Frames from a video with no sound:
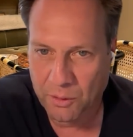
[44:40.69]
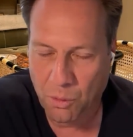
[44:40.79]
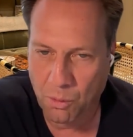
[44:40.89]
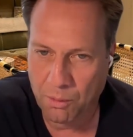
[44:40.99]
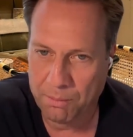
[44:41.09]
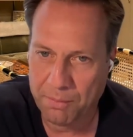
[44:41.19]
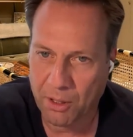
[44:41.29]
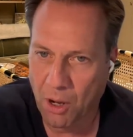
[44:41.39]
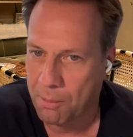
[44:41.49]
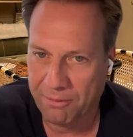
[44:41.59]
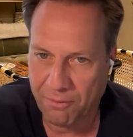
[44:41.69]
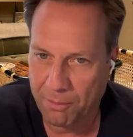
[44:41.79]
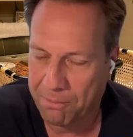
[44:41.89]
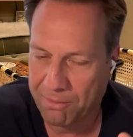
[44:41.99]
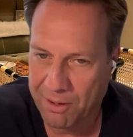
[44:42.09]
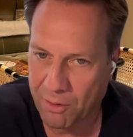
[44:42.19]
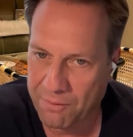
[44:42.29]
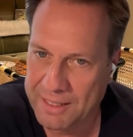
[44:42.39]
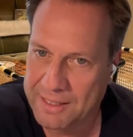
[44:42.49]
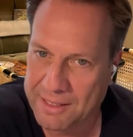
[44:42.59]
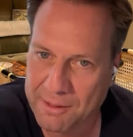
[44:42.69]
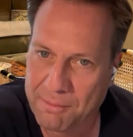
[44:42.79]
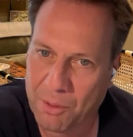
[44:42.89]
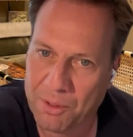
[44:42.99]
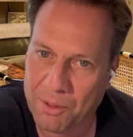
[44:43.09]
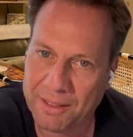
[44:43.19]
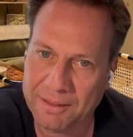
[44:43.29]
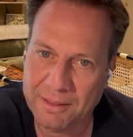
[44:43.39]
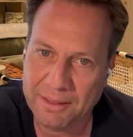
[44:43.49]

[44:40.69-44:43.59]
or the carbon footprint of an existing building,